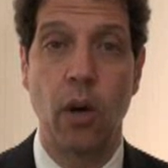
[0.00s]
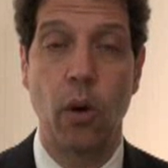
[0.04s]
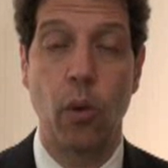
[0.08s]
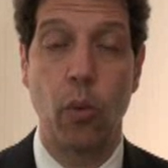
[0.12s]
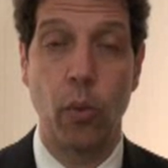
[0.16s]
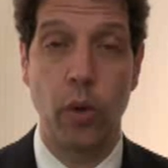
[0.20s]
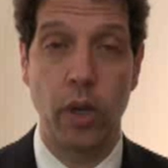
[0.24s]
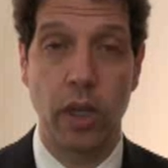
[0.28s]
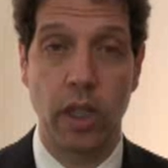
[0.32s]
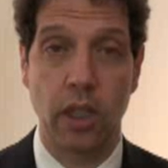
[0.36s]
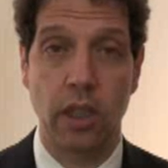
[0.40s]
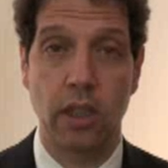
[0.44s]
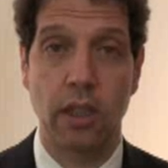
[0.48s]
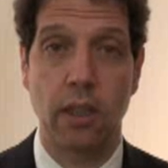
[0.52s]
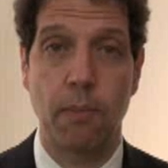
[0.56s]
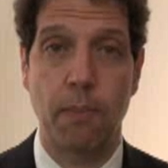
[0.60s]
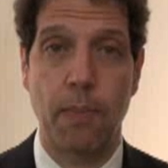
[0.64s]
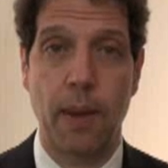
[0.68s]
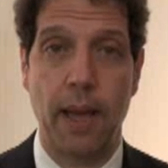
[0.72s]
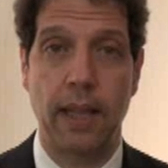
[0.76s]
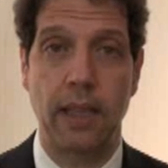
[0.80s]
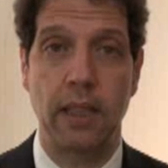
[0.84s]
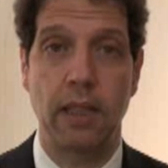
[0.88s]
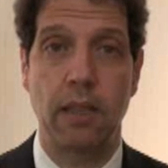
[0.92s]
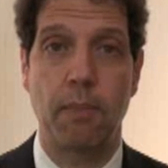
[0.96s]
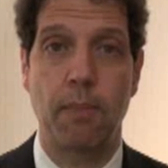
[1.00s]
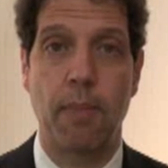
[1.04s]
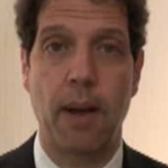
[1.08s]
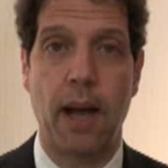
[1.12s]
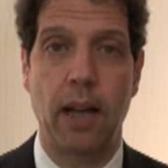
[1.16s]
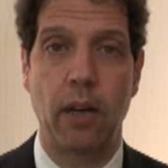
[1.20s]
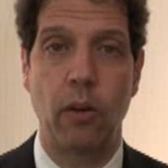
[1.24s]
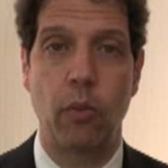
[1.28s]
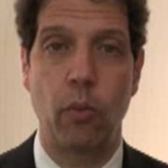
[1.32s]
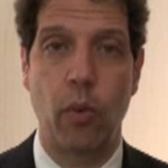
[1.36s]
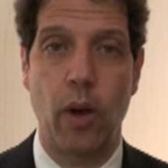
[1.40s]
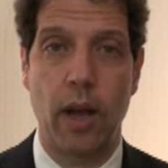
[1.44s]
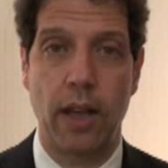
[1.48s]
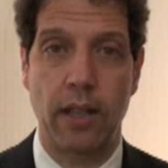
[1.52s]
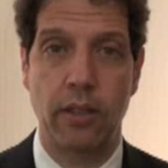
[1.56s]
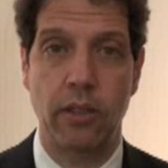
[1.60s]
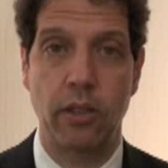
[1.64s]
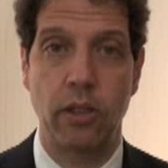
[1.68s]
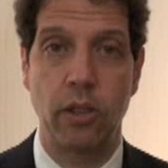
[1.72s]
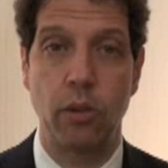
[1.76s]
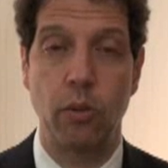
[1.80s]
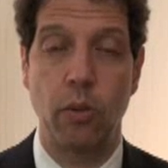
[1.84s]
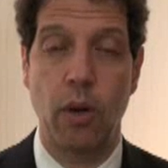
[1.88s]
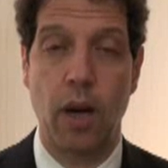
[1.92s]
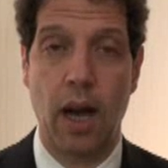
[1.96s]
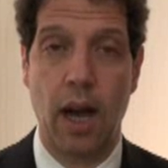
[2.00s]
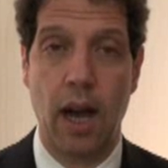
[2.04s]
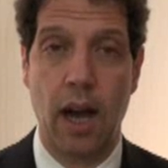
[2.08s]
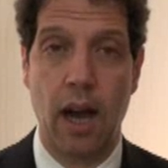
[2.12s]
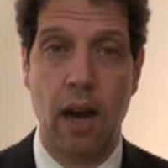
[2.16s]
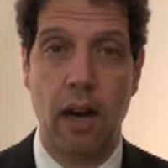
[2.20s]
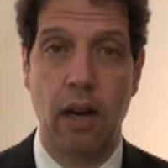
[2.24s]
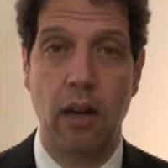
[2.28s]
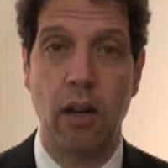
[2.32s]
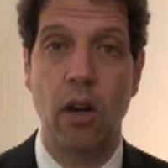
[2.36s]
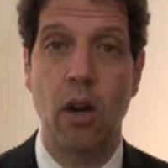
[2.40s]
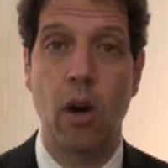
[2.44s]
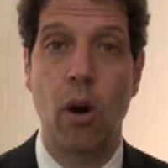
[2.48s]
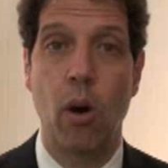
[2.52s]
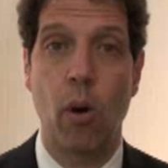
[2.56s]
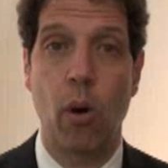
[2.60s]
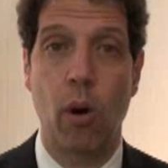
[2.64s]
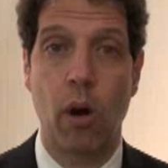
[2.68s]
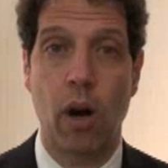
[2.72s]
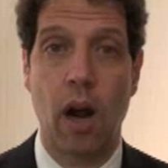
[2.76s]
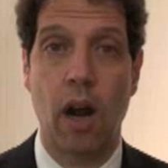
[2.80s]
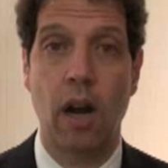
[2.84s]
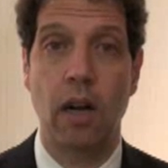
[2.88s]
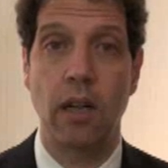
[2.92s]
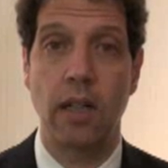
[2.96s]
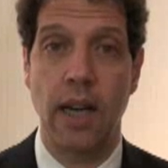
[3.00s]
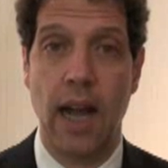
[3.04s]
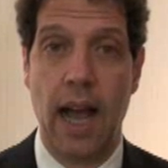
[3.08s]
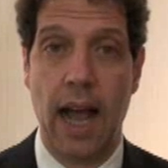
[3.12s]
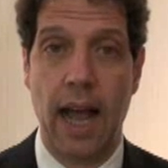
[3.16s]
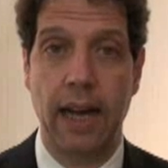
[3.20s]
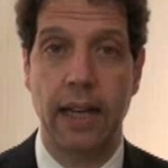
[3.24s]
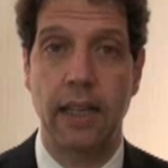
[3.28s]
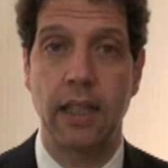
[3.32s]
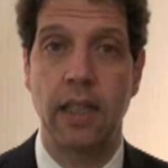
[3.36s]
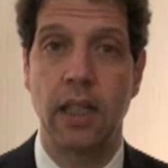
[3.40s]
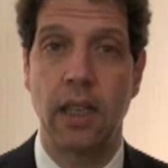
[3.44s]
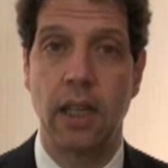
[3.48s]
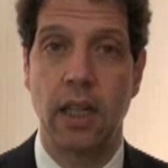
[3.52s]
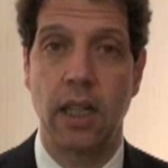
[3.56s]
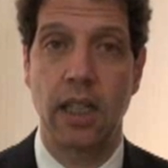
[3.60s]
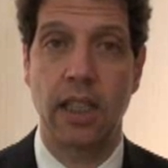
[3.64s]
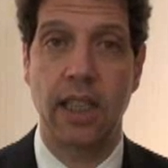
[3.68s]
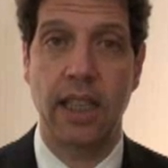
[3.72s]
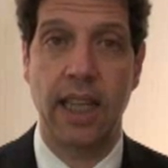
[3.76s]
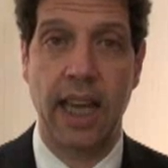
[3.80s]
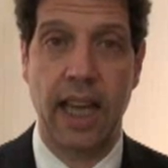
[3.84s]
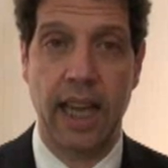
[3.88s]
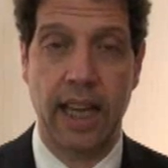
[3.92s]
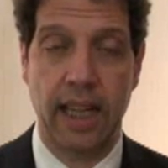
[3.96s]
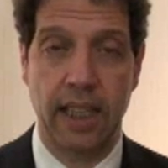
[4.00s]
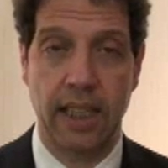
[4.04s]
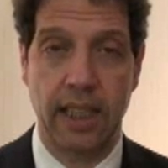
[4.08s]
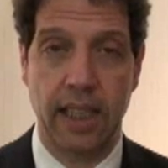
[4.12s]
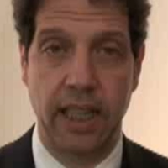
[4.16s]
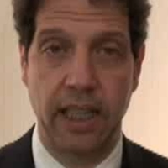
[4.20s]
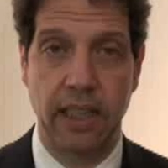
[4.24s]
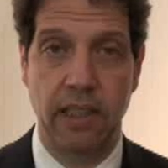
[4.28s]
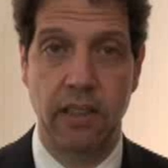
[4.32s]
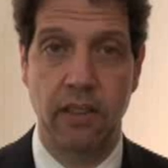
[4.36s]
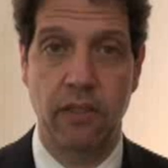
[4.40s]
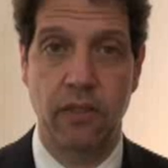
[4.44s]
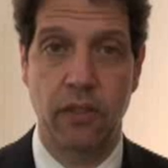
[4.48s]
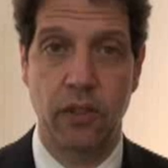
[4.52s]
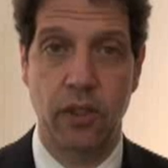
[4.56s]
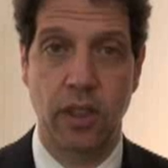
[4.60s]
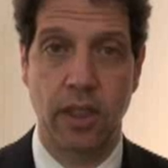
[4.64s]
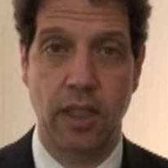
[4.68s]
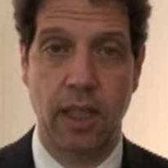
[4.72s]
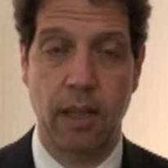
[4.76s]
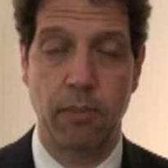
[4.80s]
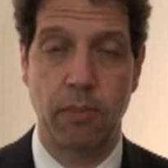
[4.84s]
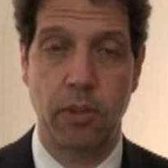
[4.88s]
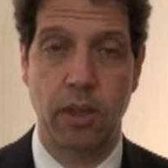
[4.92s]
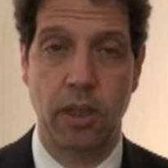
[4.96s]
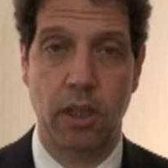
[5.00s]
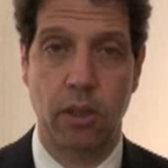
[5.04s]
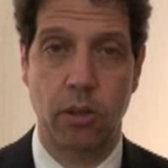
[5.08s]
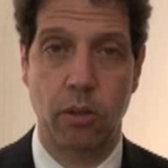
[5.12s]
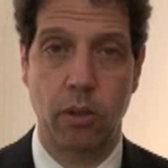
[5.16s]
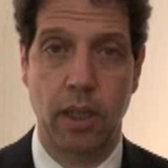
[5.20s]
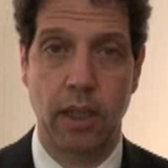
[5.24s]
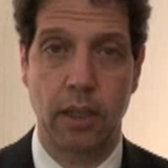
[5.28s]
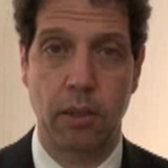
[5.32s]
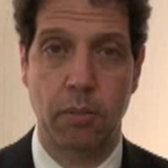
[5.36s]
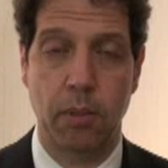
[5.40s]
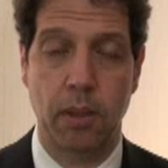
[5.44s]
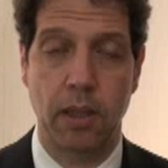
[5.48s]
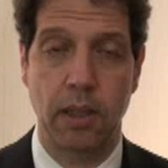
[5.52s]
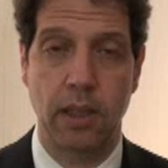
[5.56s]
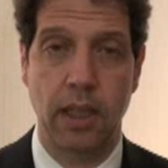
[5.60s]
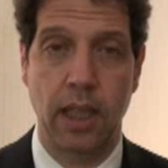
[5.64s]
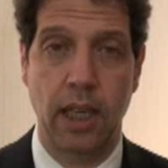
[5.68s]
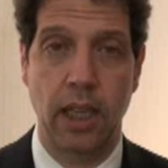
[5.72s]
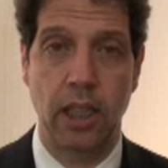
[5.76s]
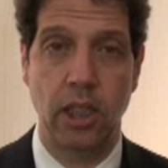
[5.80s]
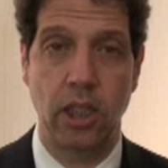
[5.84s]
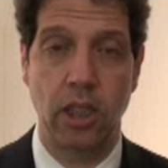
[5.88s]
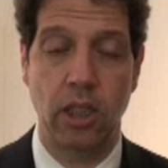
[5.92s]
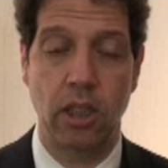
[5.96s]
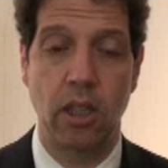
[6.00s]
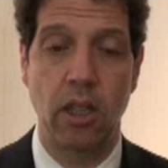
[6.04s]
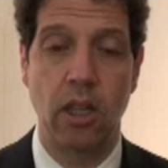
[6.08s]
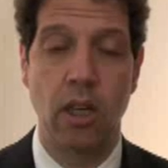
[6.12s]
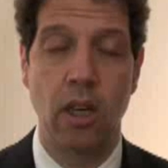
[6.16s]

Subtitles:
will depend upon whether you are or are not a candidate for stem cell transplantation.